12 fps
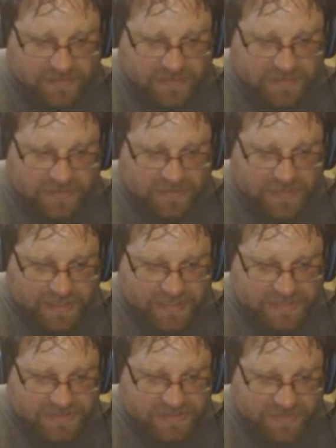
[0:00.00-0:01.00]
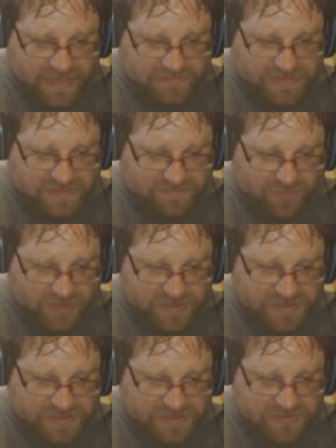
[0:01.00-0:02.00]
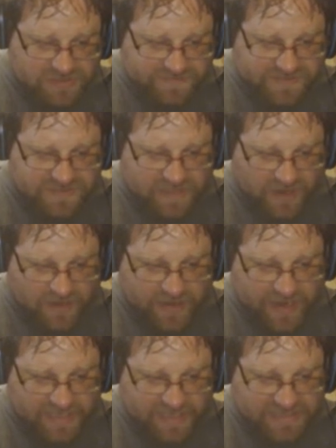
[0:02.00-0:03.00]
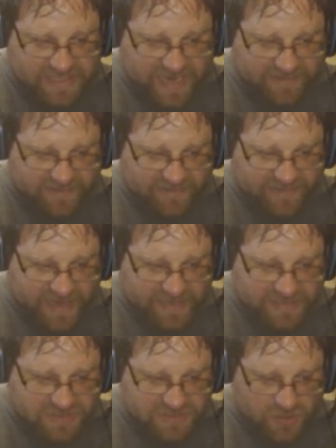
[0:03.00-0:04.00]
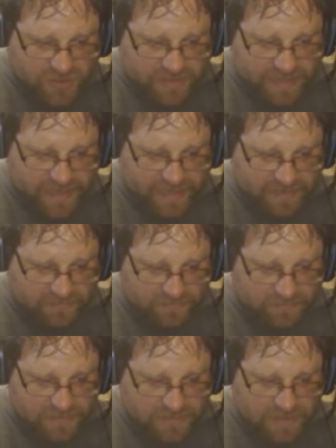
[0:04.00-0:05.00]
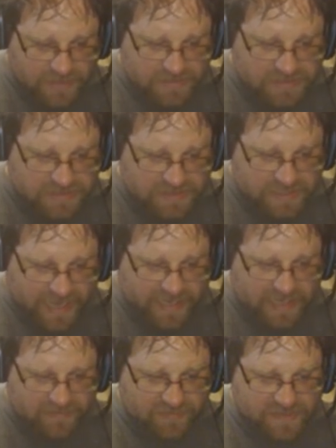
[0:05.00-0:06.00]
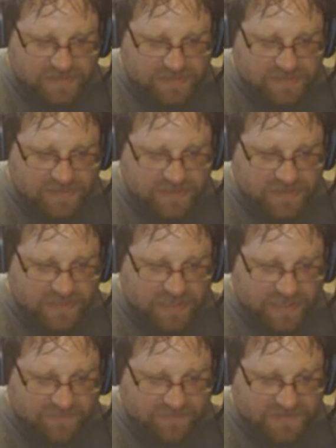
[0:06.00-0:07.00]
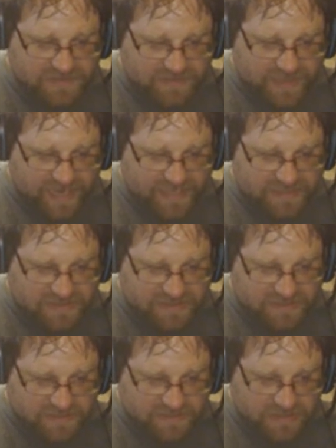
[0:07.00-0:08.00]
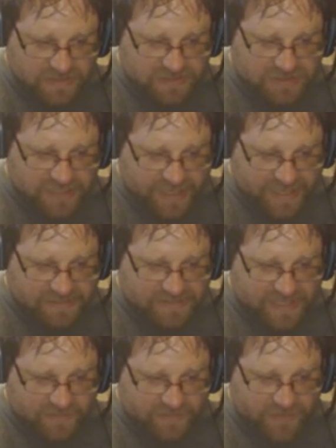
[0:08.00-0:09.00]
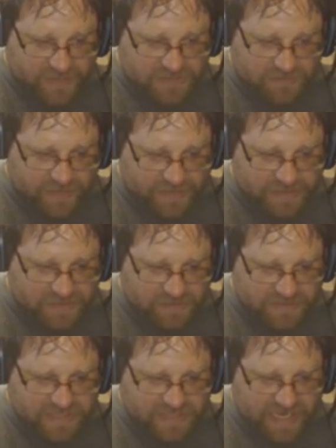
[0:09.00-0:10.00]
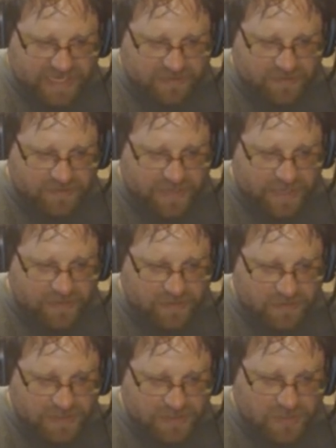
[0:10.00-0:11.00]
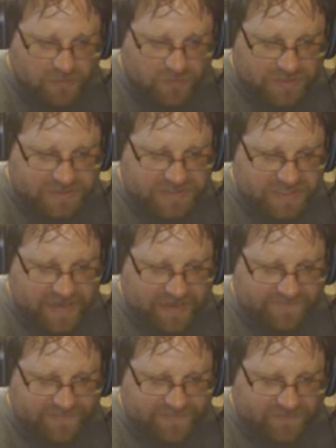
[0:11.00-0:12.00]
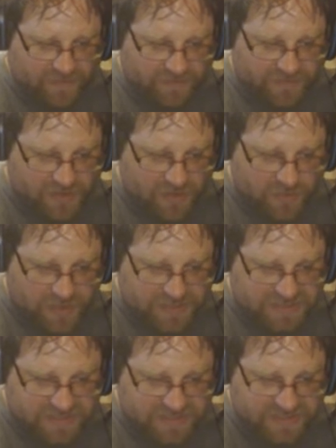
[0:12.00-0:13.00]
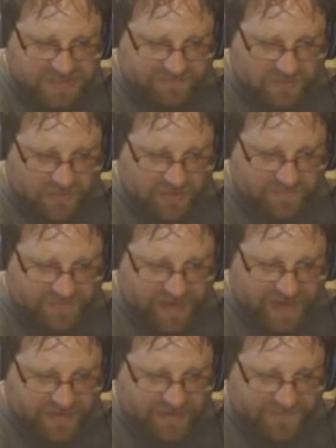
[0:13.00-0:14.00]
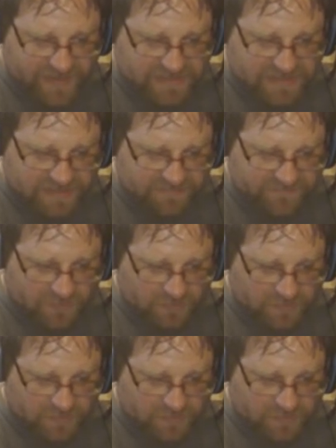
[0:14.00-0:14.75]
an extreme sports YouTube star, and his cameraman, Jordan, to document Eva's last chance at resurrecting her skating career. Once in Everfall, though, a series of horrifying events unfold,